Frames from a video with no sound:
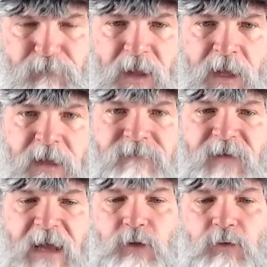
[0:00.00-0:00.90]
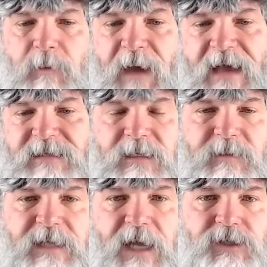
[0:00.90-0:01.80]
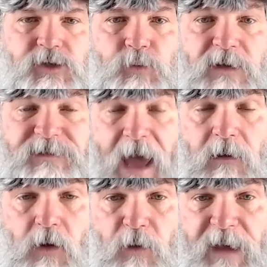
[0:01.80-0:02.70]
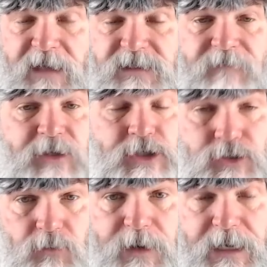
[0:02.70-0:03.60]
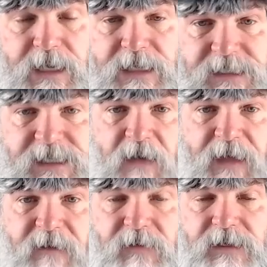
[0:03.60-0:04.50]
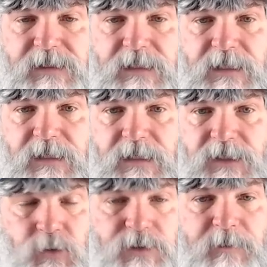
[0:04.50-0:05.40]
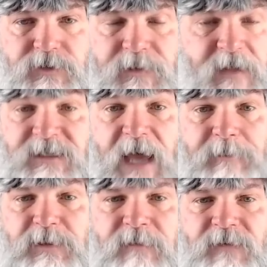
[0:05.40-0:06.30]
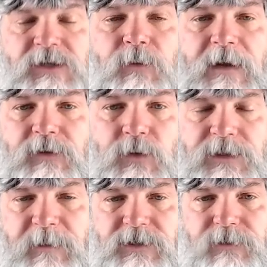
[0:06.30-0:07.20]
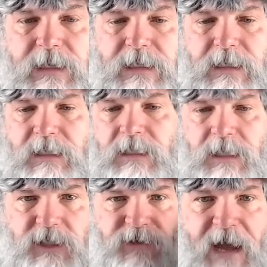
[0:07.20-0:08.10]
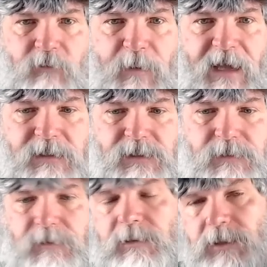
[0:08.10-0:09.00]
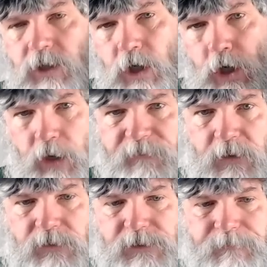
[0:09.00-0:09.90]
and venue capacity limitations, as well as alcohol bans, have destroyed South Africa's tourism industry. It's absolutely eviscerated the tourism industry. Travel bans, curfews,